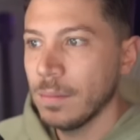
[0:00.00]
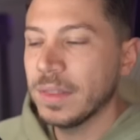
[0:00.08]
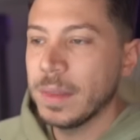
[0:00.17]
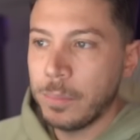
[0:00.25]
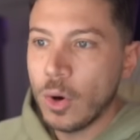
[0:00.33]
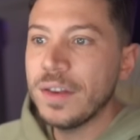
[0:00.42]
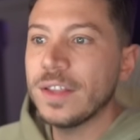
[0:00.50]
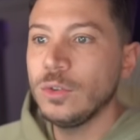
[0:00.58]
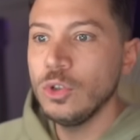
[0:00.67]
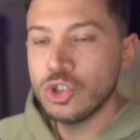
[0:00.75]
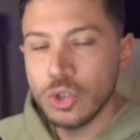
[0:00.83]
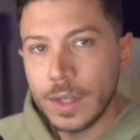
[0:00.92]
But the point that
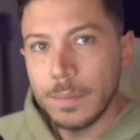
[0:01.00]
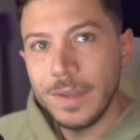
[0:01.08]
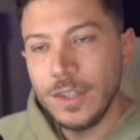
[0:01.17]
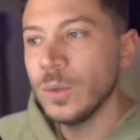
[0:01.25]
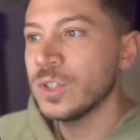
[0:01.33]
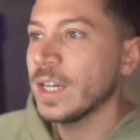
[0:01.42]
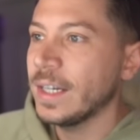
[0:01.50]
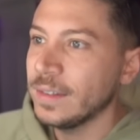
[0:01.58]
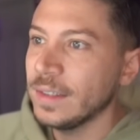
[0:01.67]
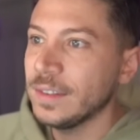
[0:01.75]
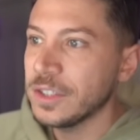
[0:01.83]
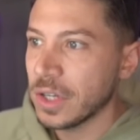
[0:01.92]
you shouldn't be using
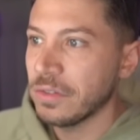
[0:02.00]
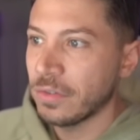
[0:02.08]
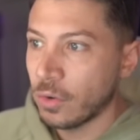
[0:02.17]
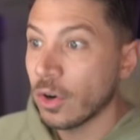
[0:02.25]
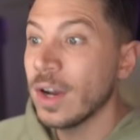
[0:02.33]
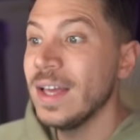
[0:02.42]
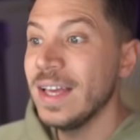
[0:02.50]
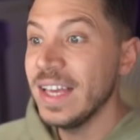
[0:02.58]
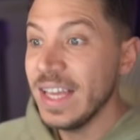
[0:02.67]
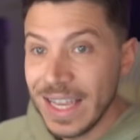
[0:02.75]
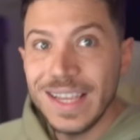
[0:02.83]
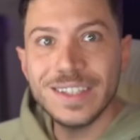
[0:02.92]
Identity Server 4
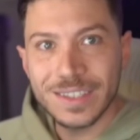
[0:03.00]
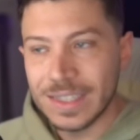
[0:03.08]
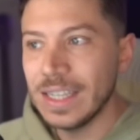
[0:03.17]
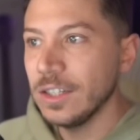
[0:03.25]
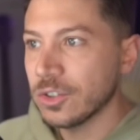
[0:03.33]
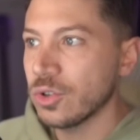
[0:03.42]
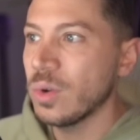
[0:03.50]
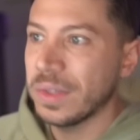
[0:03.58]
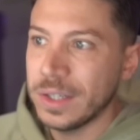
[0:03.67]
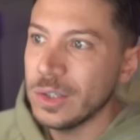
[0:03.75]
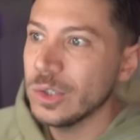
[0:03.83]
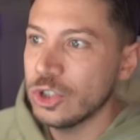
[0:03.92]
is still true.
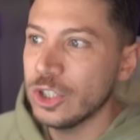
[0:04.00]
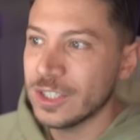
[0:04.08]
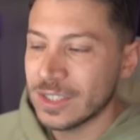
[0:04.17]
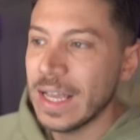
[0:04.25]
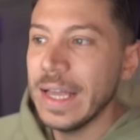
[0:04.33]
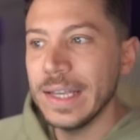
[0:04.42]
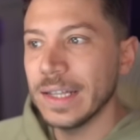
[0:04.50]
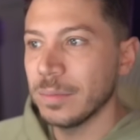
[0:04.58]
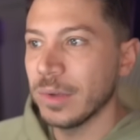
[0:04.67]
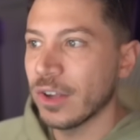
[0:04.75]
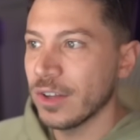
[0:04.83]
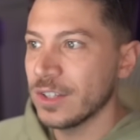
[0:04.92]
They're not just saying it
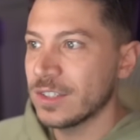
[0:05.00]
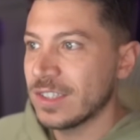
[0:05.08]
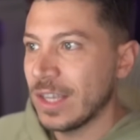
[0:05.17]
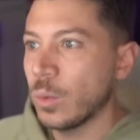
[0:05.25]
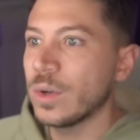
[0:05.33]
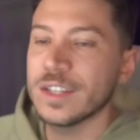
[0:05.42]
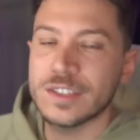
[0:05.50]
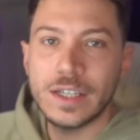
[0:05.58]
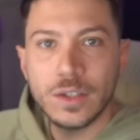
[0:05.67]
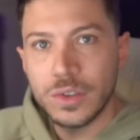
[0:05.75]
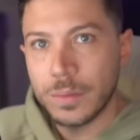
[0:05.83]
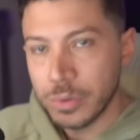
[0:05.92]
because they want to sell
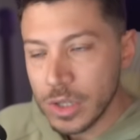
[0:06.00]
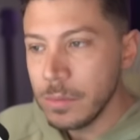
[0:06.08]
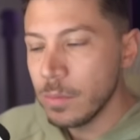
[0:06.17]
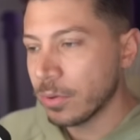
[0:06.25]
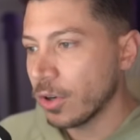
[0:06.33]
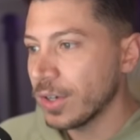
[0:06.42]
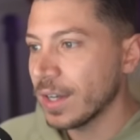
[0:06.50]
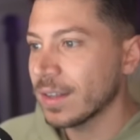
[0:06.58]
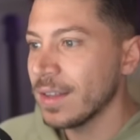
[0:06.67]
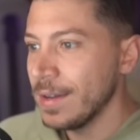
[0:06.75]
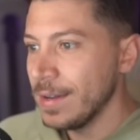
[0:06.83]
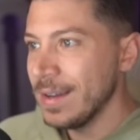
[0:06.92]
you the premium product.
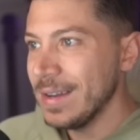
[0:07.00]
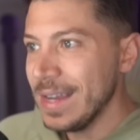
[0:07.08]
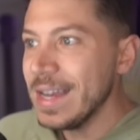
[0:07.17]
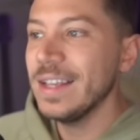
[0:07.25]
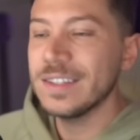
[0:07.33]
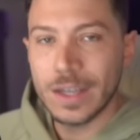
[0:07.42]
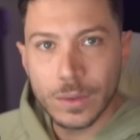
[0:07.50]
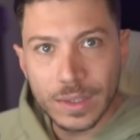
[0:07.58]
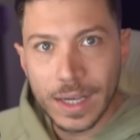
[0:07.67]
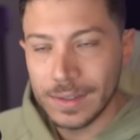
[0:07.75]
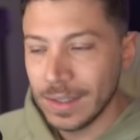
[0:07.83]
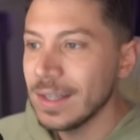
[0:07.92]
It is
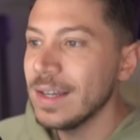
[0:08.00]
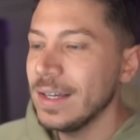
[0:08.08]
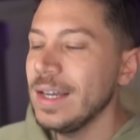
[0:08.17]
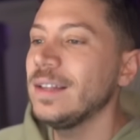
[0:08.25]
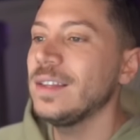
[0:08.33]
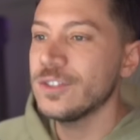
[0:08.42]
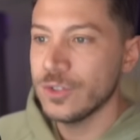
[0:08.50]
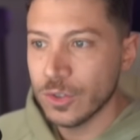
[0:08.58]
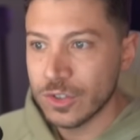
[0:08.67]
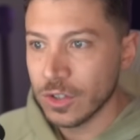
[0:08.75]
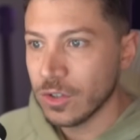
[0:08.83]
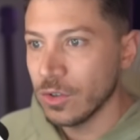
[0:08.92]
outdated, it is not
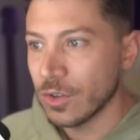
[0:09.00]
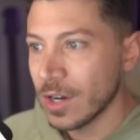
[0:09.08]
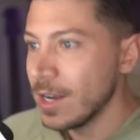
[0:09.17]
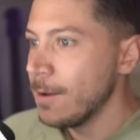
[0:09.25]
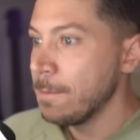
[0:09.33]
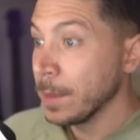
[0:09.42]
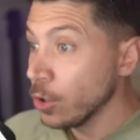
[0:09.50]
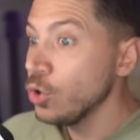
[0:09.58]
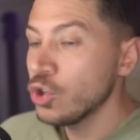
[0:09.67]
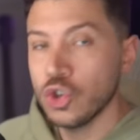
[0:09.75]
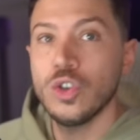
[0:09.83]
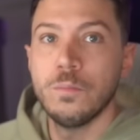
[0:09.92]
secure. You
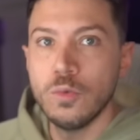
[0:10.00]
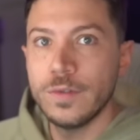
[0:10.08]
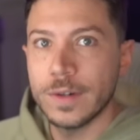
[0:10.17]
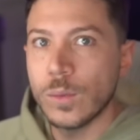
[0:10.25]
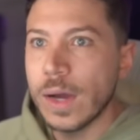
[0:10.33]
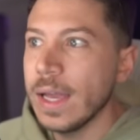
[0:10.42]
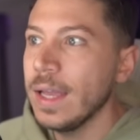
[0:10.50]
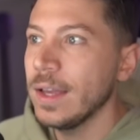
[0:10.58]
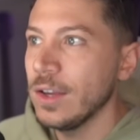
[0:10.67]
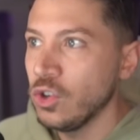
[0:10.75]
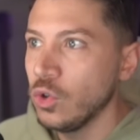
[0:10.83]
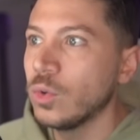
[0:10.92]
should move away.
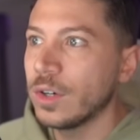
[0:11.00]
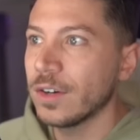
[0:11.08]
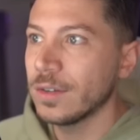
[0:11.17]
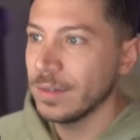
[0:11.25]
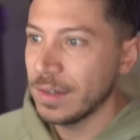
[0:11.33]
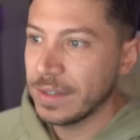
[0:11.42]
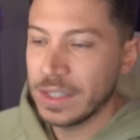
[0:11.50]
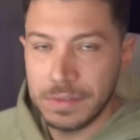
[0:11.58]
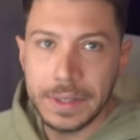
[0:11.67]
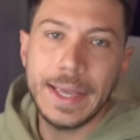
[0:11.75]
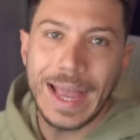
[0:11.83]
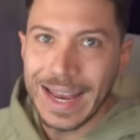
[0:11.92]
You are
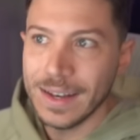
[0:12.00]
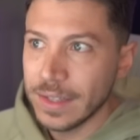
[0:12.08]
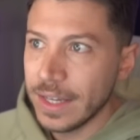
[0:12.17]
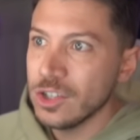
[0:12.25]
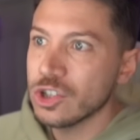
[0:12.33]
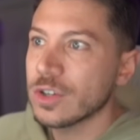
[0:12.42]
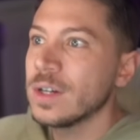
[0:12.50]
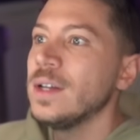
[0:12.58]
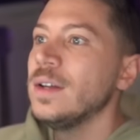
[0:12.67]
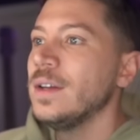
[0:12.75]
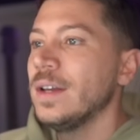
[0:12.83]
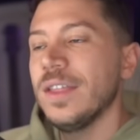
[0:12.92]
effectively in danger.
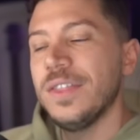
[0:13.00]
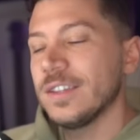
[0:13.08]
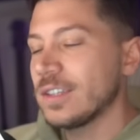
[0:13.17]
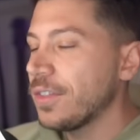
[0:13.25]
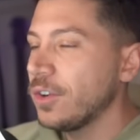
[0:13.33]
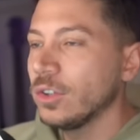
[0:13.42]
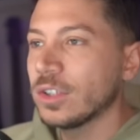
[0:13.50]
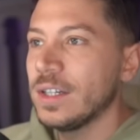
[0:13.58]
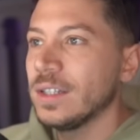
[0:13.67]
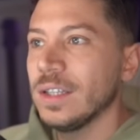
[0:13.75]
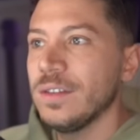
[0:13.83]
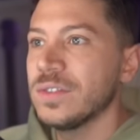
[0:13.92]
There's other
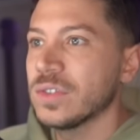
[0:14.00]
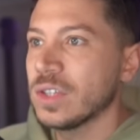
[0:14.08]
alternatives,